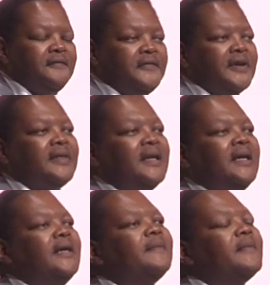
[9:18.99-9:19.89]

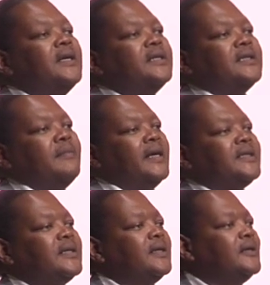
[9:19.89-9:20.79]
Fifthly is a
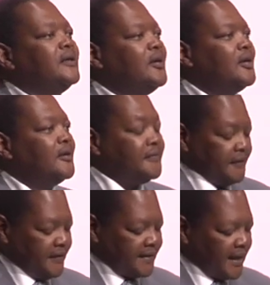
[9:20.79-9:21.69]
matter
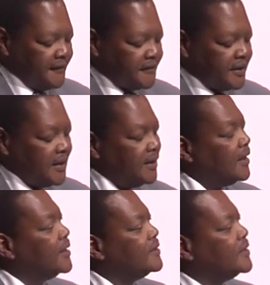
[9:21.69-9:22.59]
of
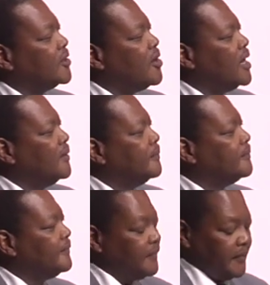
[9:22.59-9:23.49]
safety and zero harm.
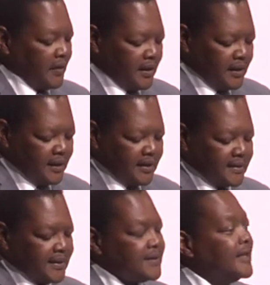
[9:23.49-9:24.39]

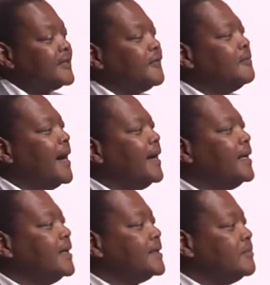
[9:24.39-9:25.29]
Successful
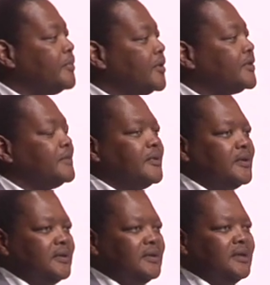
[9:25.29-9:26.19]
mining is
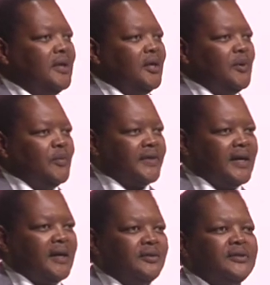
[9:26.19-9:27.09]
impossible
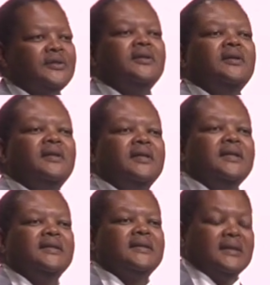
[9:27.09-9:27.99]
without
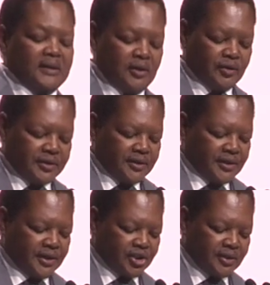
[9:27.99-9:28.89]
these
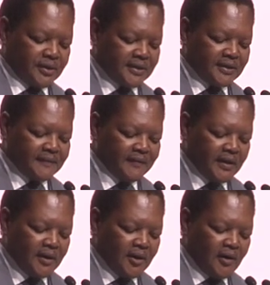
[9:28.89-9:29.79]
considerations
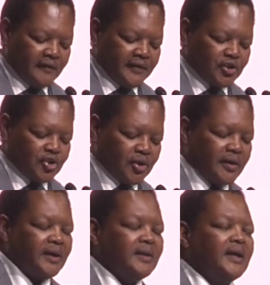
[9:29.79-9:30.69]
of
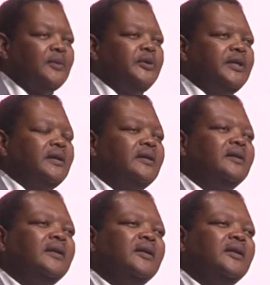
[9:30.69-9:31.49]
ensuring that we